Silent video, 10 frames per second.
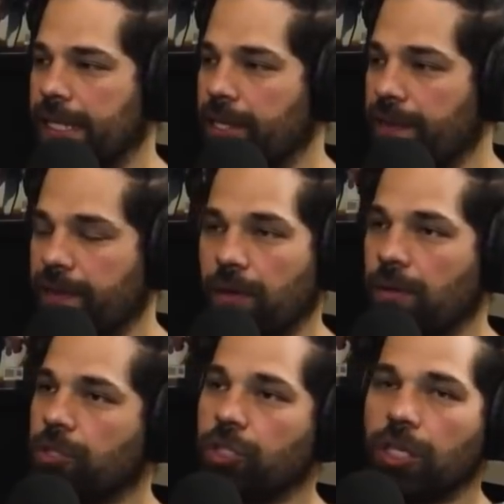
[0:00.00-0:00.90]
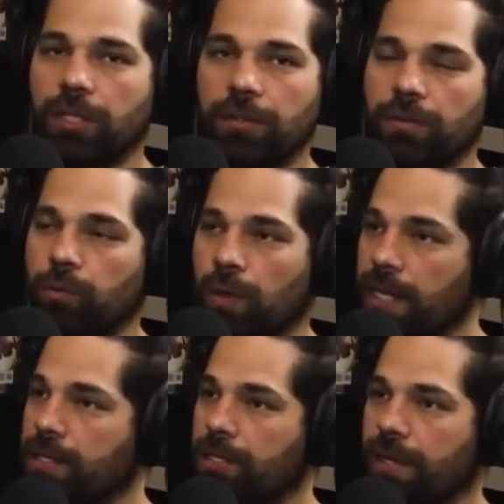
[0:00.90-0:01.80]
You have the whole jungle
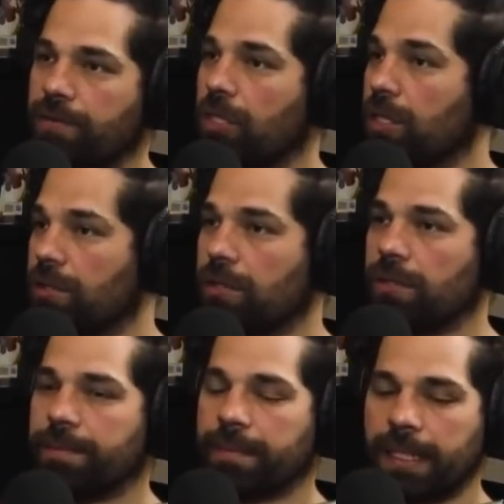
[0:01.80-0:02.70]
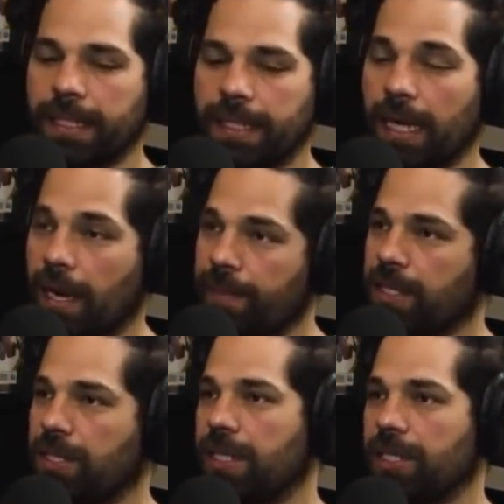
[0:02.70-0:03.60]
runs. You have jungle
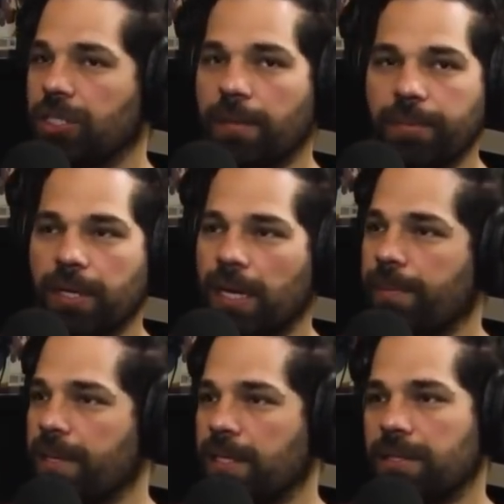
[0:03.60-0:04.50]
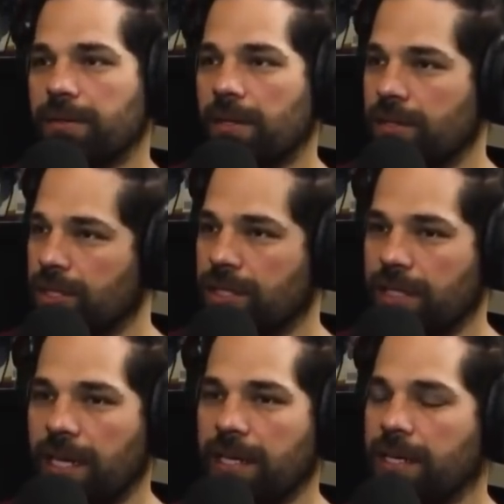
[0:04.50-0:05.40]
comics, you got jumbo comics. They're all just
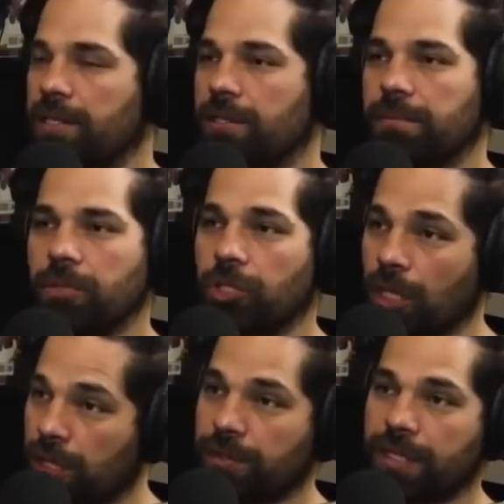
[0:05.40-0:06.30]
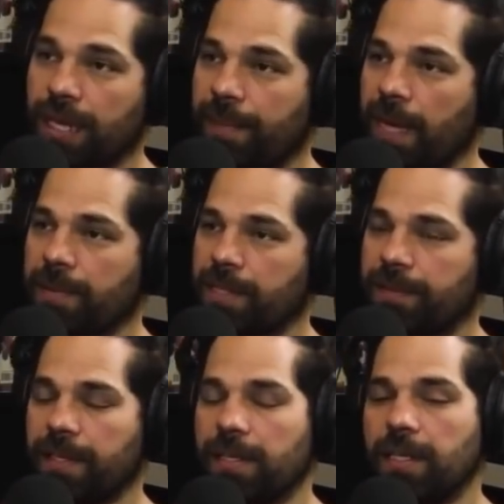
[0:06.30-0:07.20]
set in a jungle type
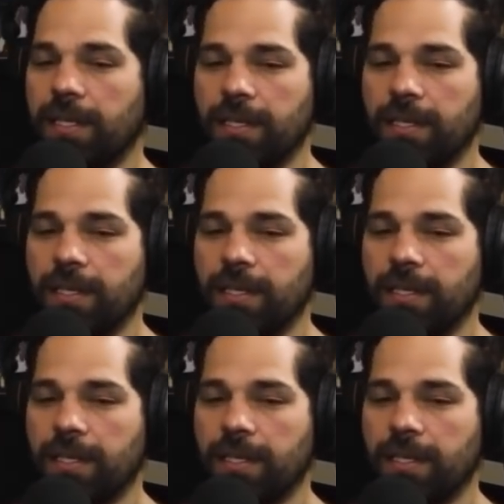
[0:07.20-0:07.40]
atmosphere.